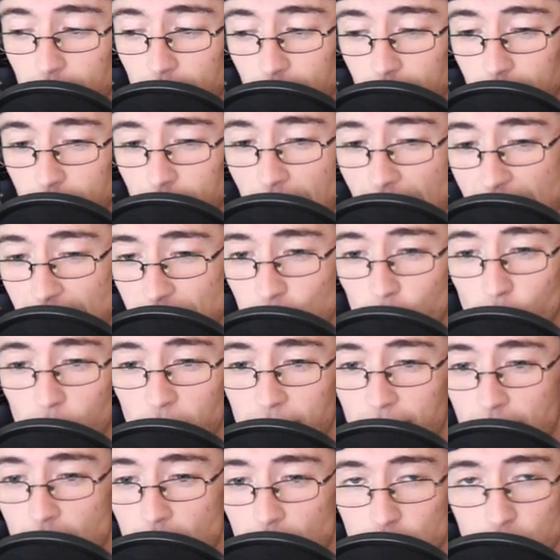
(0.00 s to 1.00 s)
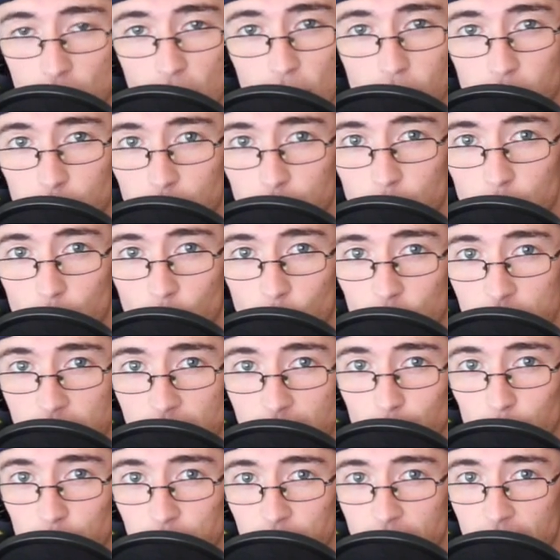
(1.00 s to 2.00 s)
last week Aaron Donald was
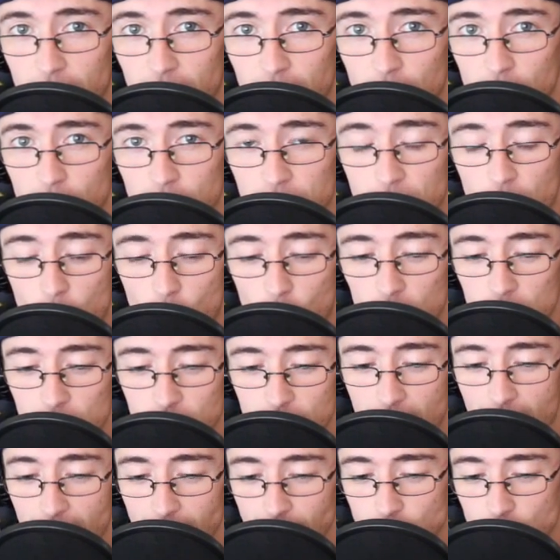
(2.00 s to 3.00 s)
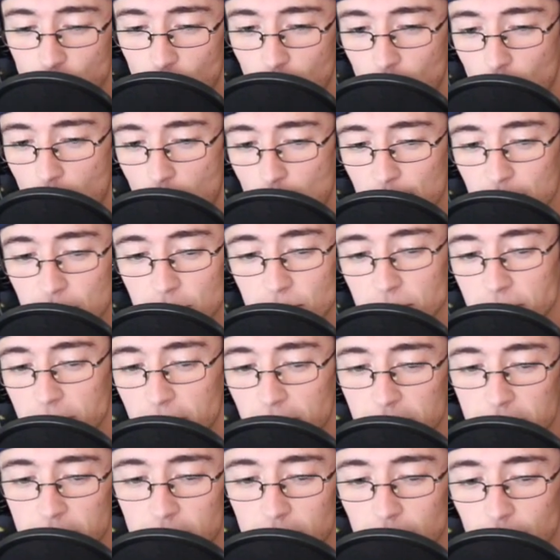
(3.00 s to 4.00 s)
able to get those 4 sacks, so I'm
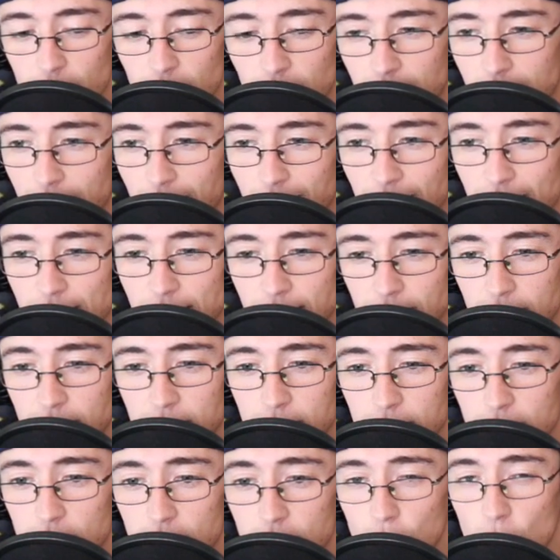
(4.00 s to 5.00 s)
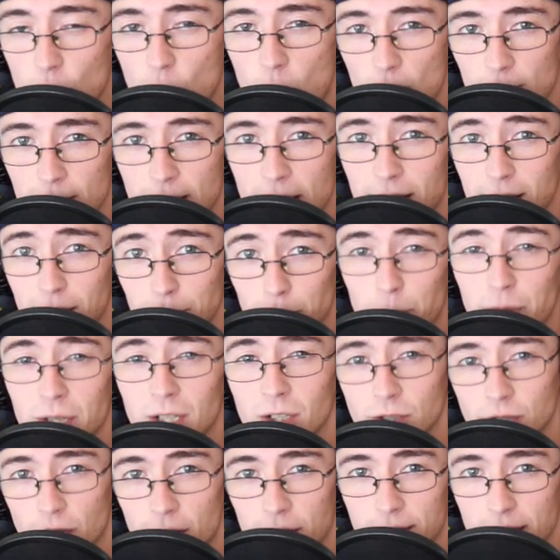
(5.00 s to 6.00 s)
interested to see if he can kind of continue on that and
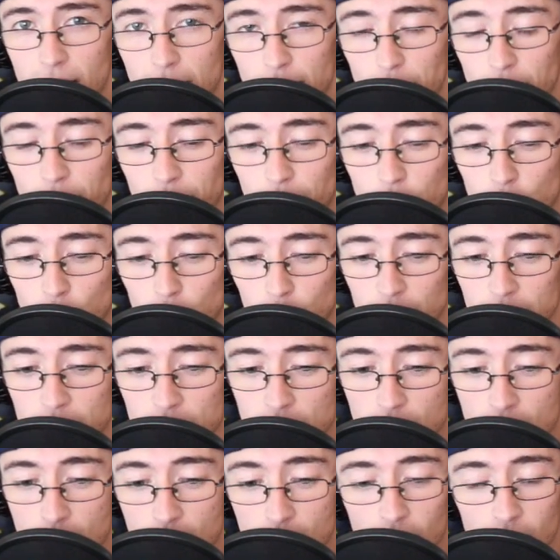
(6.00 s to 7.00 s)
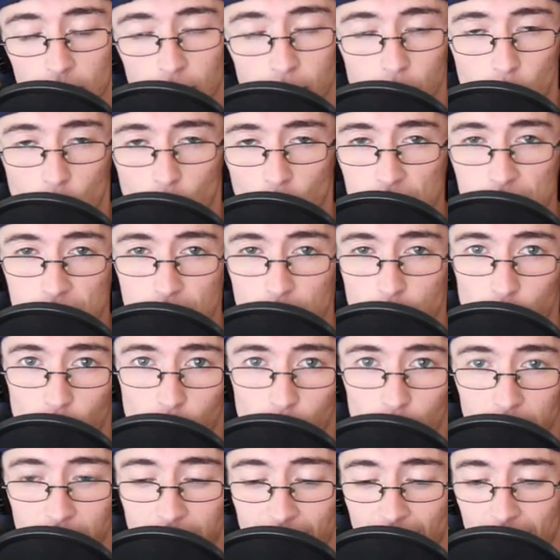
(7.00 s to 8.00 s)
build on that performance. Of course, he
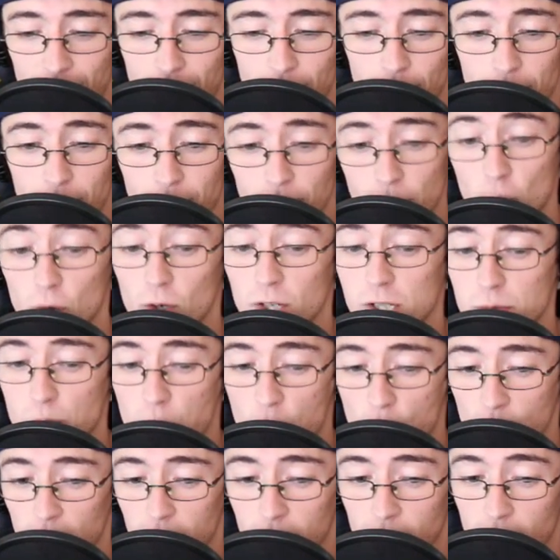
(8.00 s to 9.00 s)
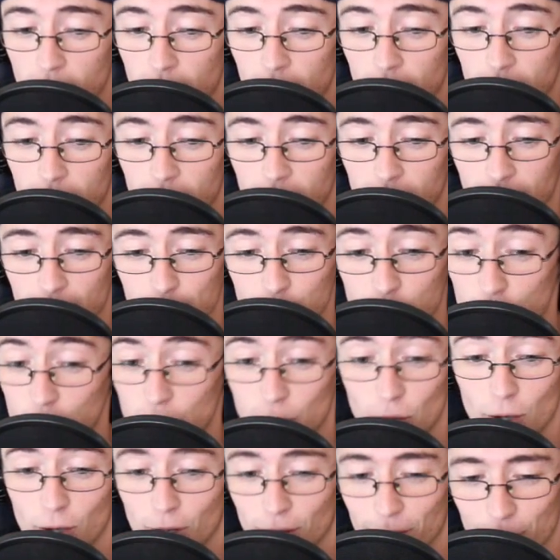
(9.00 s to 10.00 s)
will be kind of a focus point, I'm
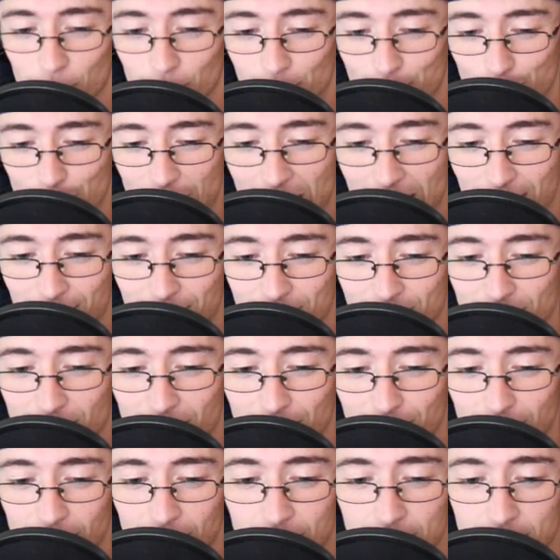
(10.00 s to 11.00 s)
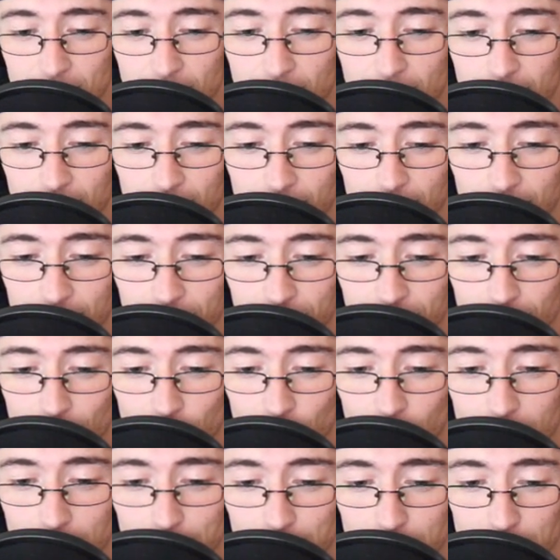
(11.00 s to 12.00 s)
sure, for the Packers offense,
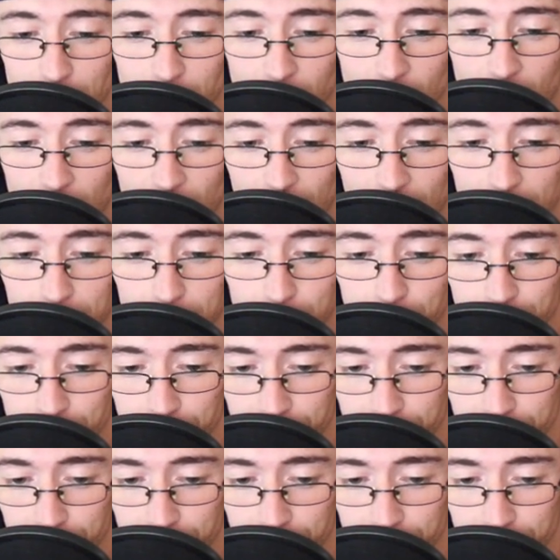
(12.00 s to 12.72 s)
for him to block.